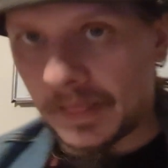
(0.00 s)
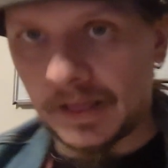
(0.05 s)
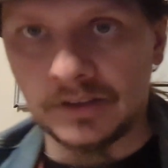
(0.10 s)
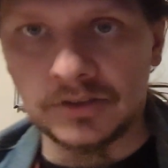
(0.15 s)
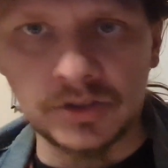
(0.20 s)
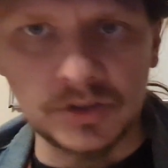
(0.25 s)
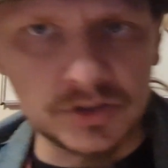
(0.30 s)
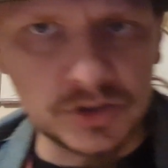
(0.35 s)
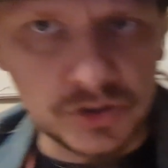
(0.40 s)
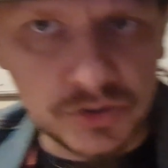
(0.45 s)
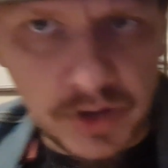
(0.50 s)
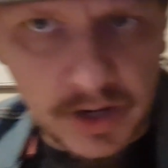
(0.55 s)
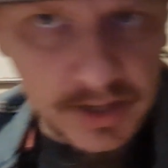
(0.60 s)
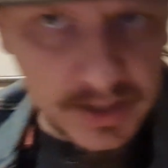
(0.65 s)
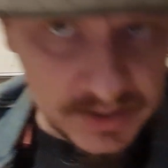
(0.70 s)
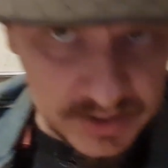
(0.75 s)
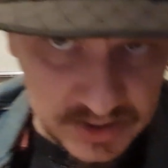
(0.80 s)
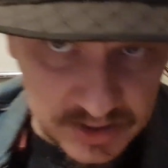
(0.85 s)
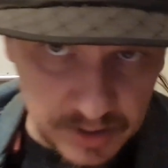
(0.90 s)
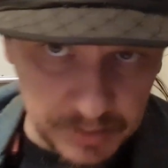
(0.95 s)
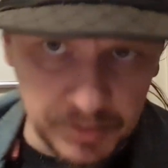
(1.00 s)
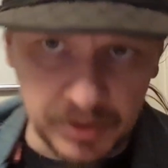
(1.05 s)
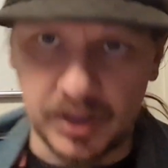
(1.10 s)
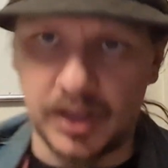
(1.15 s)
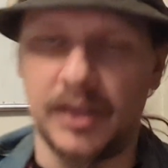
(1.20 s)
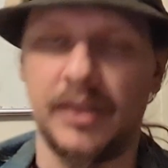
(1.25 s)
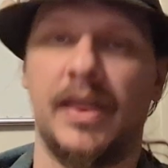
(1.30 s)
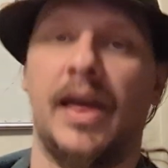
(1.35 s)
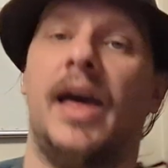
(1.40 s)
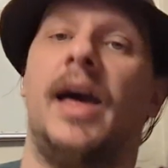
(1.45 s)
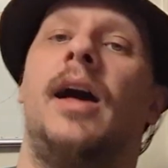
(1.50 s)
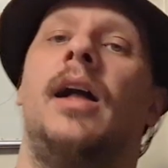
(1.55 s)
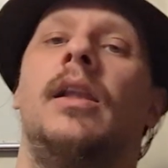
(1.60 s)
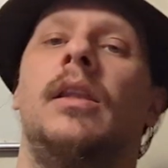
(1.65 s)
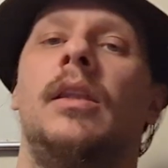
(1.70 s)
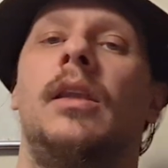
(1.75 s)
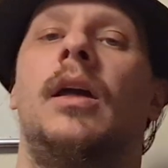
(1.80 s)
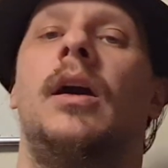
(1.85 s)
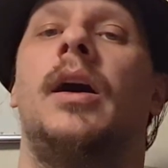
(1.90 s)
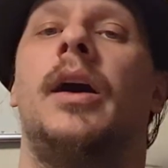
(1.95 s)
So it's trying to simulate that a
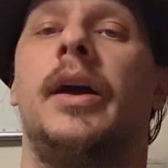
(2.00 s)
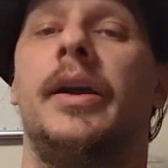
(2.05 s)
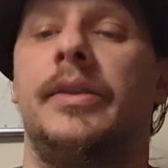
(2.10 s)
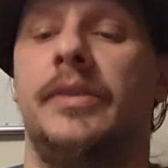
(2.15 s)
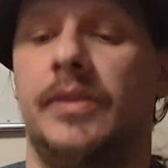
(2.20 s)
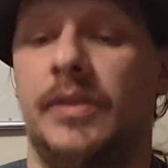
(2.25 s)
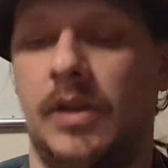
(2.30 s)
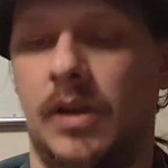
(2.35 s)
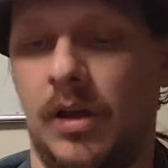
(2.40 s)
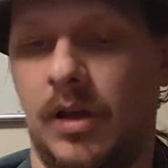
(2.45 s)
lot.